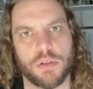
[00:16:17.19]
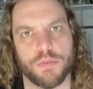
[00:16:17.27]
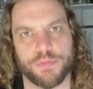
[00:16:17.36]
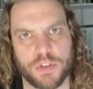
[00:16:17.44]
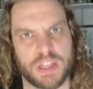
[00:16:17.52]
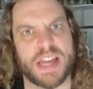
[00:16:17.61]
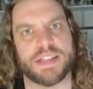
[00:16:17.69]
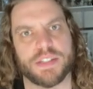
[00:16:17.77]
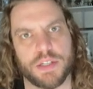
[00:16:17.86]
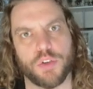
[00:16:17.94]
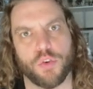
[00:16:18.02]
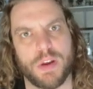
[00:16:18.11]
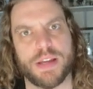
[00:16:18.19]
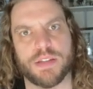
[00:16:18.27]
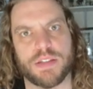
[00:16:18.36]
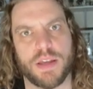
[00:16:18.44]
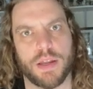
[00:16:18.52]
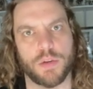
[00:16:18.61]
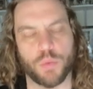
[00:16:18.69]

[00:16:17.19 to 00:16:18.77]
of classic greenskin,